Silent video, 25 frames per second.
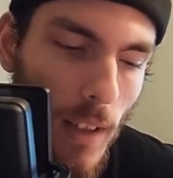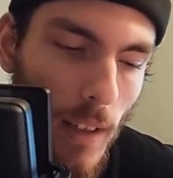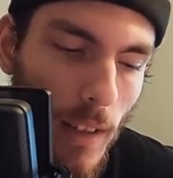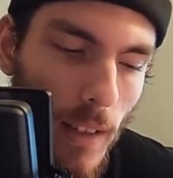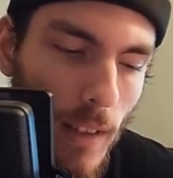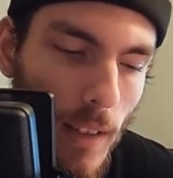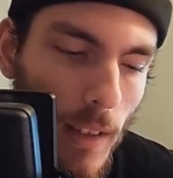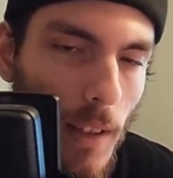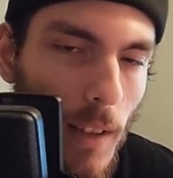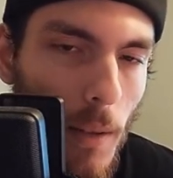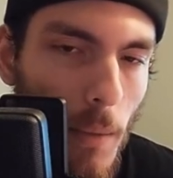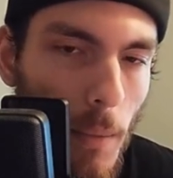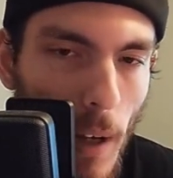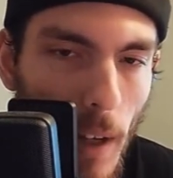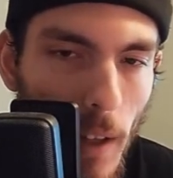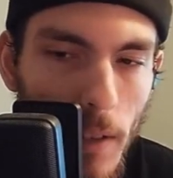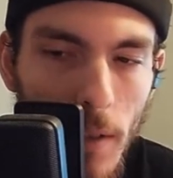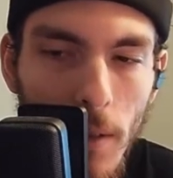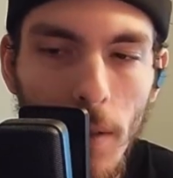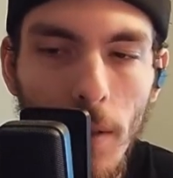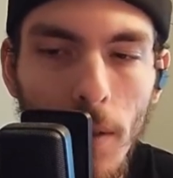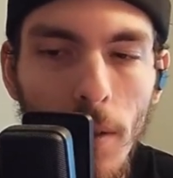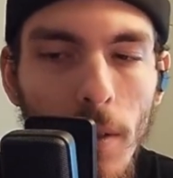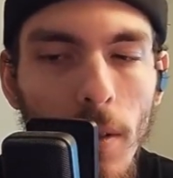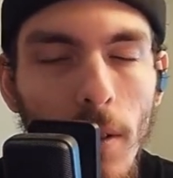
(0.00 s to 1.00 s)
Sea of
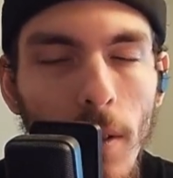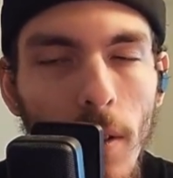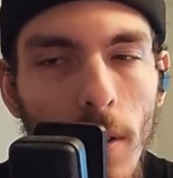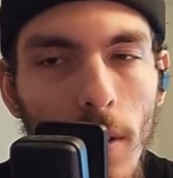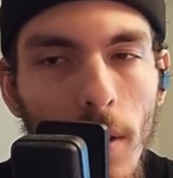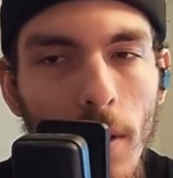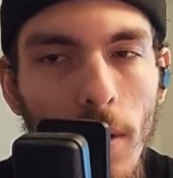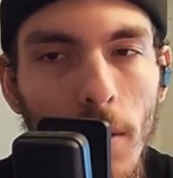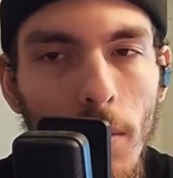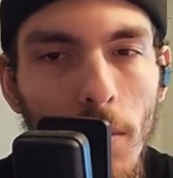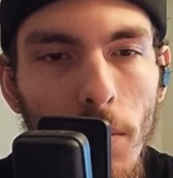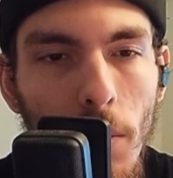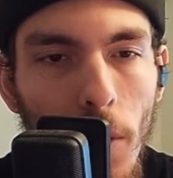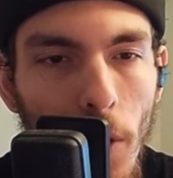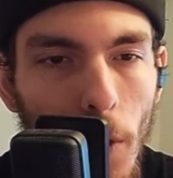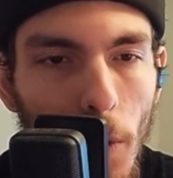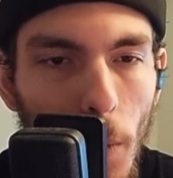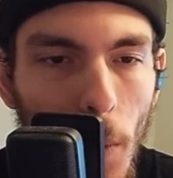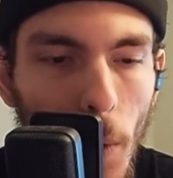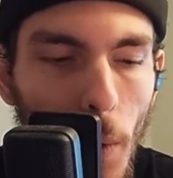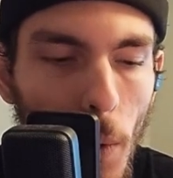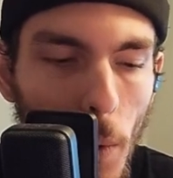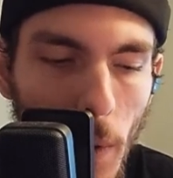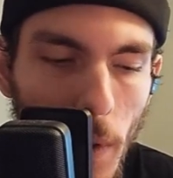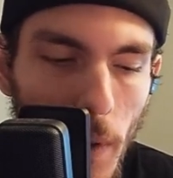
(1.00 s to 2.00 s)
Monsters, Rick
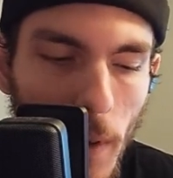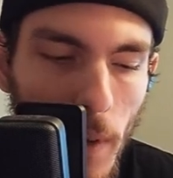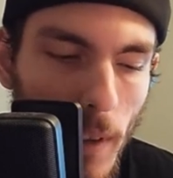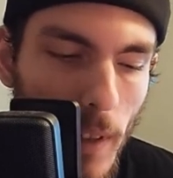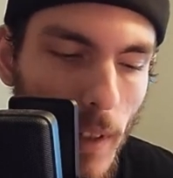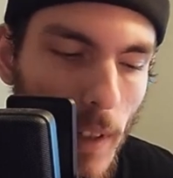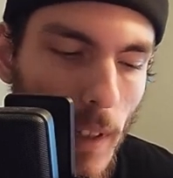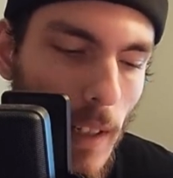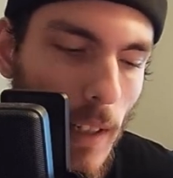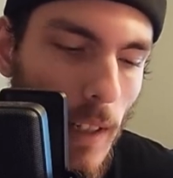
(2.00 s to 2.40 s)
Riordan,